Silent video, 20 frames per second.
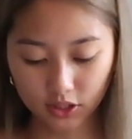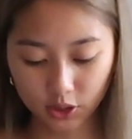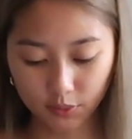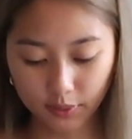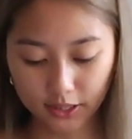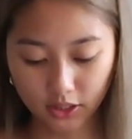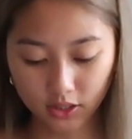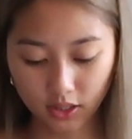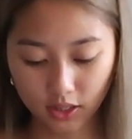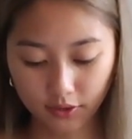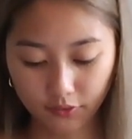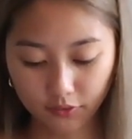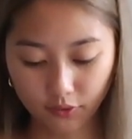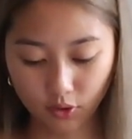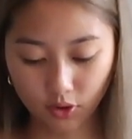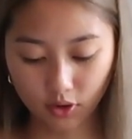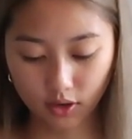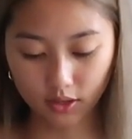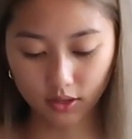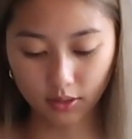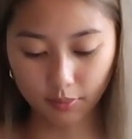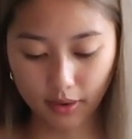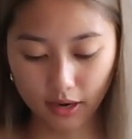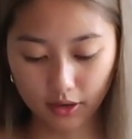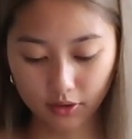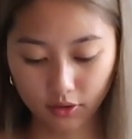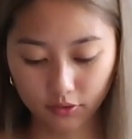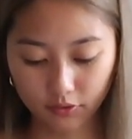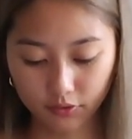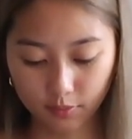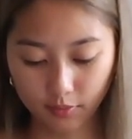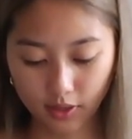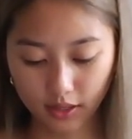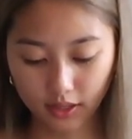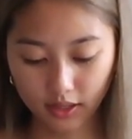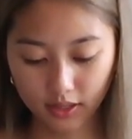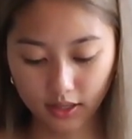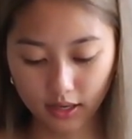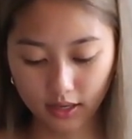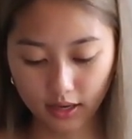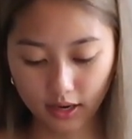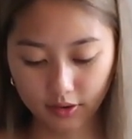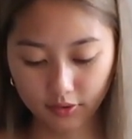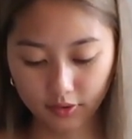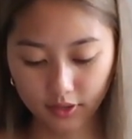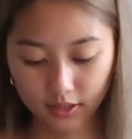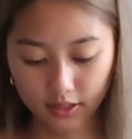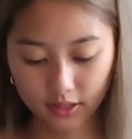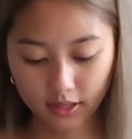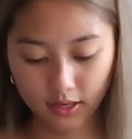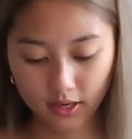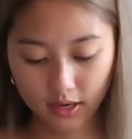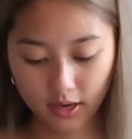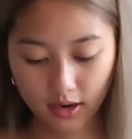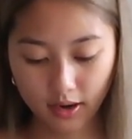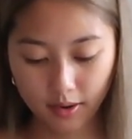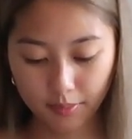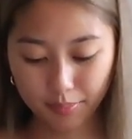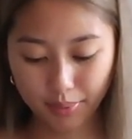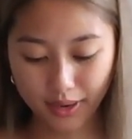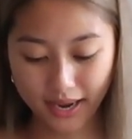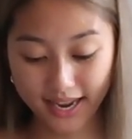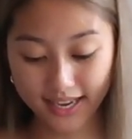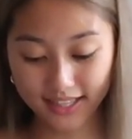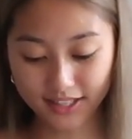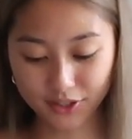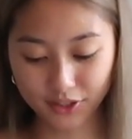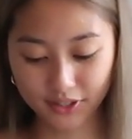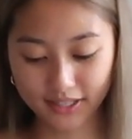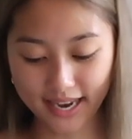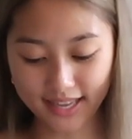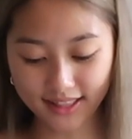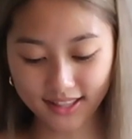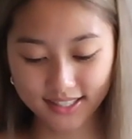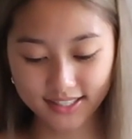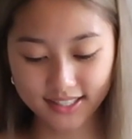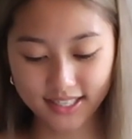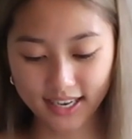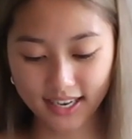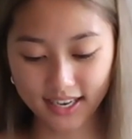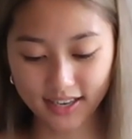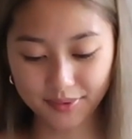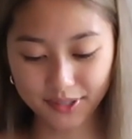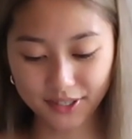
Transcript: especially for the amount of money that I paid to get this here.